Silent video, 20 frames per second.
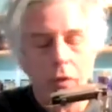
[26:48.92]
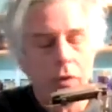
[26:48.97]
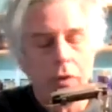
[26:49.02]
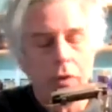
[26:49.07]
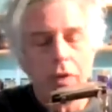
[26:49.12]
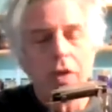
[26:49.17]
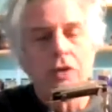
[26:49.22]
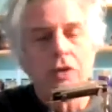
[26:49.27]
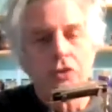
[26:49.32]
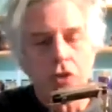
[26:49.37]

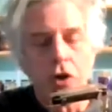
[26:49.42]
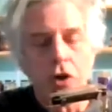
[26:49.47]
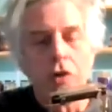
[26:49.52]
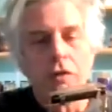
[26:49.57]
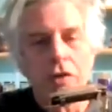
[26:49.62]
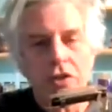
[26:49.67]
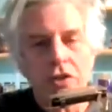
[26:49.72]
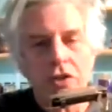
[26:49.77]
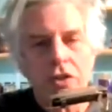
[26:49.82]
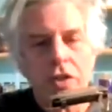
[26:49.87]
a
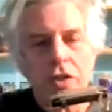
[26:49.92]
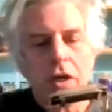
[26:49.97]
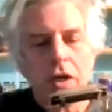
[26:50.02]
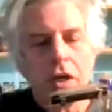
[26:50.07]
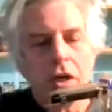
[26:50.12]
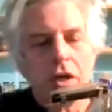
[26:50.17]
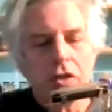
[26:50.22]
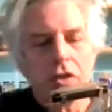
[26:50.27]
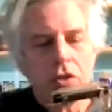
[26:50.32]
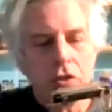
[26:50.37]
service
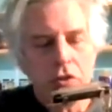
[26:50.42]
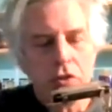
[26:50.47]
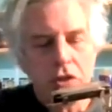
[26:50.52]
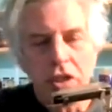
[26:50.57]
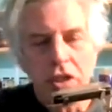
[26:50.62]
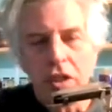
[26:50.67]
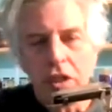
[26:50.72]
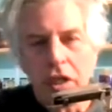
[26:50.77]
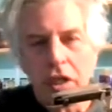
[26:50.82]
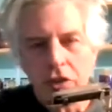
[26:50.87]
to
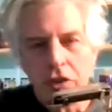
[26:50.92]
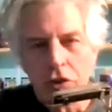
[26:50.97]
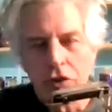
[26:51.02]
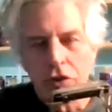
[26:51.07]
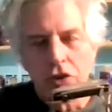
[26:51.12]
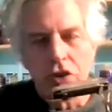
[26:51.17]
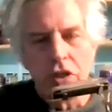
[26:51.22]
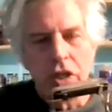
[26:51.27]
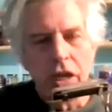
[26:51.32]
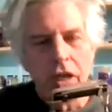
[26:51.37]
teenagers
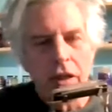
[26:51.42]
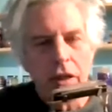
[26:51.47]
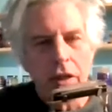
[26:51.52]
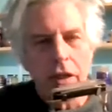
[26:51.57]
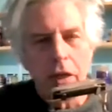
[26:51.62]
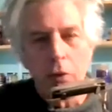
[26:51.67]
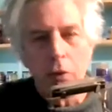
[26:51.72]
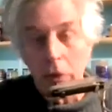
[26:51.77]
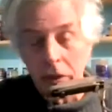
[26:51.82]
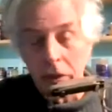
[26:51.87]
that they
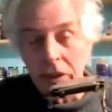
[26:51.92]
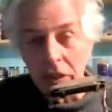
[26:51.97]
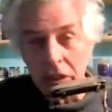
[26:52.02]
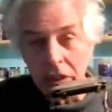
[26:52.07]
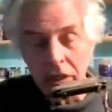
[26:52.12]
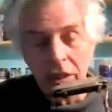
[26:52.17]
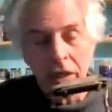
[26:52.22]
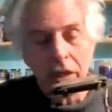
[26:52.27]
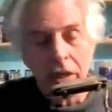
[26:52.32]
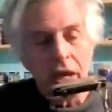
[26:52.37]
really need.
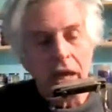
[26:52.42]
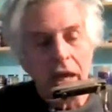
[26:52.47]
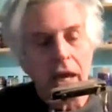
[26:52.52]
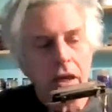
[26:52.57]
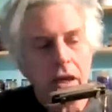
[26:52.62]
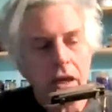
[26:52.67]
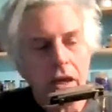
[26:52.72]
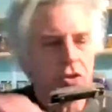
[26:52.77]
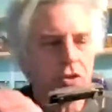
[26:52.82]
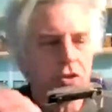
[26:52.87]
And
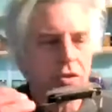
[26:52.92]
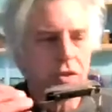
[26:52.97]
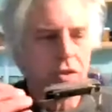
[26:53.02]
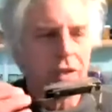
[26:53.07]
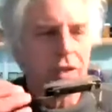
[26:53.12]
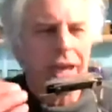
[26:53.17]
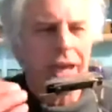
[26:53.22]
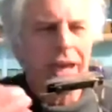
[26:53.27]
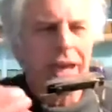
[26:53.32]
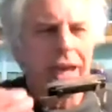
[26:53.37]
I've
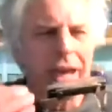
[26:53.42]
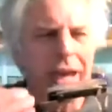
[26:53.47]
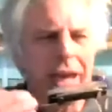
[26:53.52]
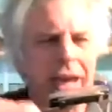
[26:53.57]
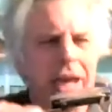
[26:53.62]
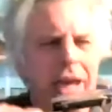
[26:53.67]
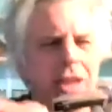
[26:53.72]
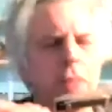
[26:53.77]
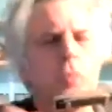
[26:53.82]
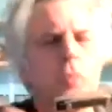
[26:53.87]
always,
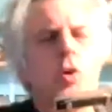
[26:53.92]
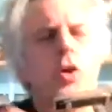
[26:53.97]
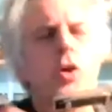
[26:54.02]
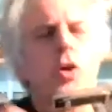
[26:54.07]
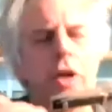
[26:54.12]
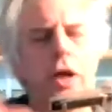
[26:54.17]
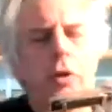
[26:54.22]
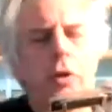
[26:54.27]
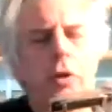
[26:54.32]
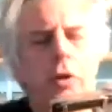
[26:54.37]
at the
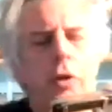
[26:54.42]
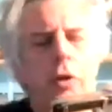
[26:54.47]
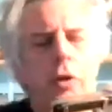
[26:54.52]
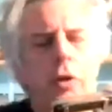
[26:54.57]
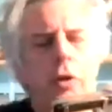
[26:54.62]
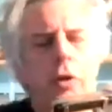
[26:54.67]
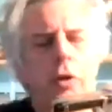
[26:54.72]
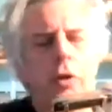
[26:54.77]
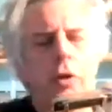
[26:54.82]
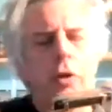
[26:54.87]
point that I
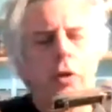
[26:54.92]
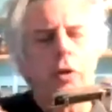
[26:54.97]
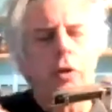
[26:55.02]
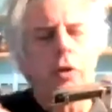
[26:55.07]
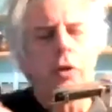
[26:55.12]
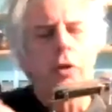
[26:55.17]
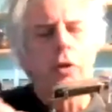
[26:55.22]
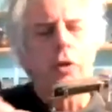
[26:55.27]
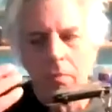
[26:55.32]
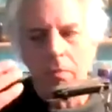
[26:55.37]
realized that
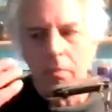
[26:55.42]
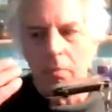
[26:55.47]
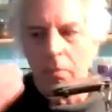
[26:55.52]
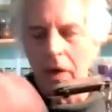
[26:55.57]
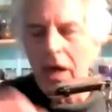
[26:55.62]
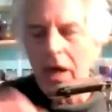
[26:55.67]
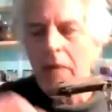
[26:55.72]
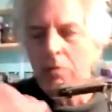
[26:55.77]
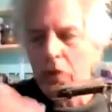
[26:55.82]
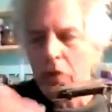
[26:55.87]

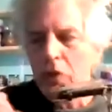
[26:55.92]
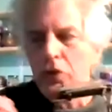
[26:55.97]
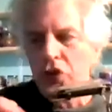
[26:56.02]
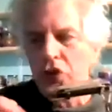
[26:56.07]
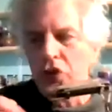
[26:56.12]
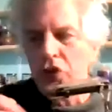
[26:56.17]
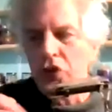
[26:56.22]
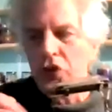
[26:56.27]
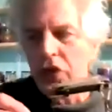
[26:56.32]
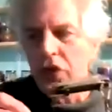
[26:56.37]
my
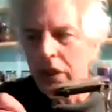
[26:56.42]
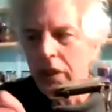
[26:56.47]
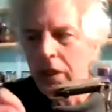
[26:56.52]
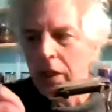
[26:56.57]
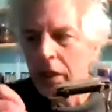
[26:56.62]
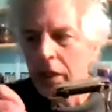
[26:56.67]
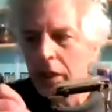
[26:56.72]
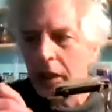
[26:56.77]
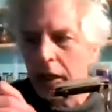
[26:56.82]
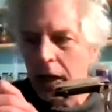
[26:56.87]
music
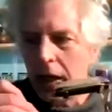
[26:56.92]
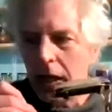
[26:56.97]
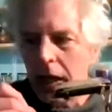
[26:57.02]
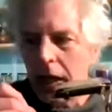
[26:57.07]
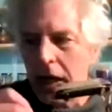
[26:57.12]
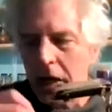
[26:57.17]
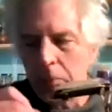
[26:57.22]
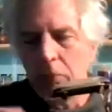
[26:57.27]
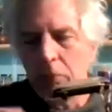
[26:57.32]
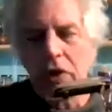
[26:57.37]

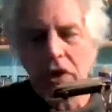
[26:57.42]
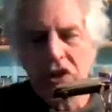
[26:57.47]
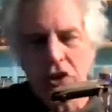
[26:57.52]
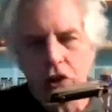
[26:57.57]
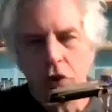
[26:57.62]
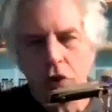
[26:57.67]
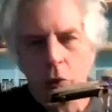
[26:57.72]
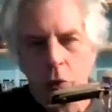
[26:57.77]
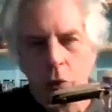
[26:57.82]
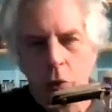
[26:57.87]
had a place
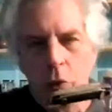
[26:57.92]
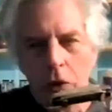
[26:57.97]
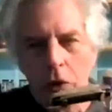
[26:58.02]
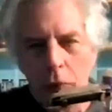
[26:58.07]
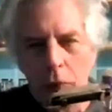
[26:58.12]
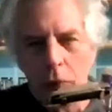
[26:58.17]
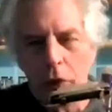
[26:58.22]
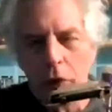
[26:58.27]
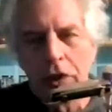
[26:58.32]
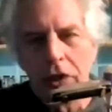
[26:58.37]
in the world where
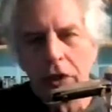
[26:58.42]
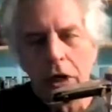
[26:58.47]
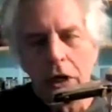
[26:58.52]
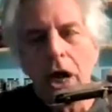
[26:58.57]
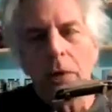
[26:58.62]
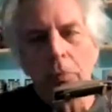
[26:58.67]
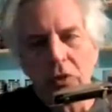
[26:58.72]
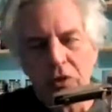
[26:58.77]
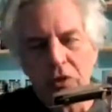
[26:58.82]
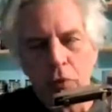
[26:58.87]
it can
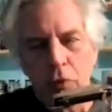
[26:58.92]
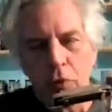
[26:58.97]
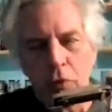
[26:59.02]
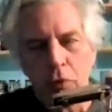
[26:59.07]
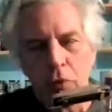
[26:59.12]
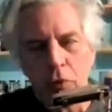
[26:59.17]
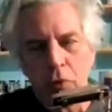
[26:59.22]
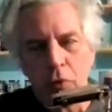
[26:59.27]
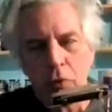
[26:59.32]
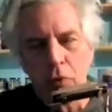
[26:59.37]
accomplish more than
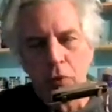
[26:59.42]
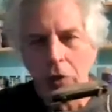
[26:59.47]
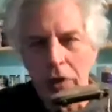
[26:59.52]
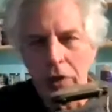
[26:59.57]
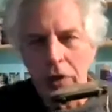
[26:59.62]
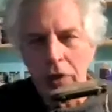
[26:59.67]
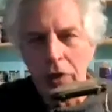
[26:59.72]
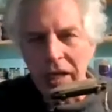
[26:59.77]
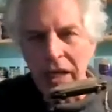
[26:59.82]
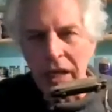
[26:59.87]
just make
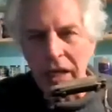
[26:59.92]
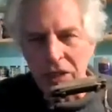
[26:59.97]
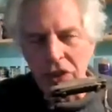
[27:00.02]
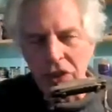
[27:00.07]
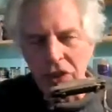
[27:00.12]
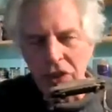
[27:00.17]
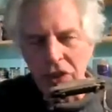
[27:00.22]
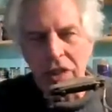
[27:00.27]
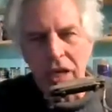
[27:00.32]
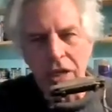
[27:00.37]
people
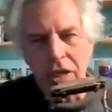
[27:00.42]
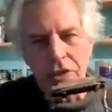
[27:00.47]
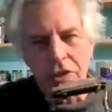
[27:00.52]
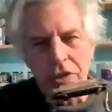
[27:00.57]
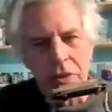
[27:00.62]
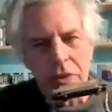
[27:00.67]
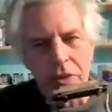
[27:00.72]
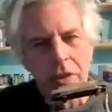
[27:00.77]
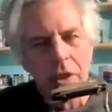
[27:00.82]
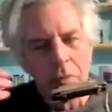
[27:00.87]
dance. It can
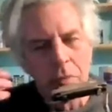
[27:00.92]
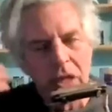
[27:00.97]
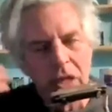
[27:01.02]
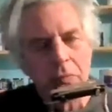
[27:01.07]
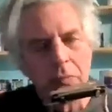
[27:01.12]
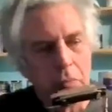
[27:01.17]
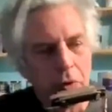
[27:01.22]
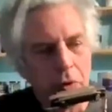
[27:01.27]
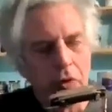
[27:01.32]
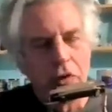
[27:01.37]
actually make
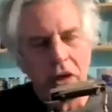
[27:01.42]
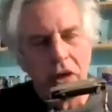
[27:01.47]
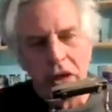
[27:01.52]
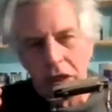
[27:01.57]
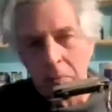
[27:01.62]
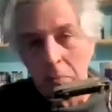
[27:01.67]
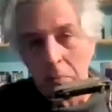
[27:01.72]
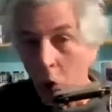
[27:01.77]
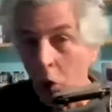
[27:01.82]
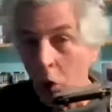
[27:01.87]
people think
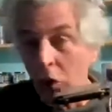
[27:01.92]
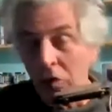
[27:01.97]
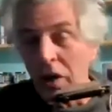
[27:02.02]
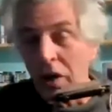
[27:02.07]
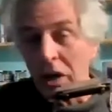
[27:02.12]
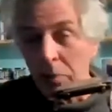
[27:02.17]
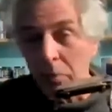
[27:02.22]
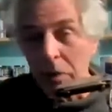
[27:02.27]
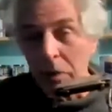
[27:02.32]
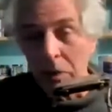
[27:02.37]
and
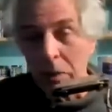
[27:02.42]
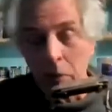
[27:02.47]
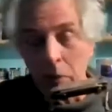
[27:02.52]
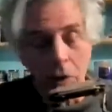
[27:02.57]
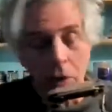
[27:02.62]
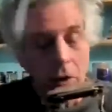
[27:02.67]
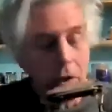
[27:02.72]
motivate people.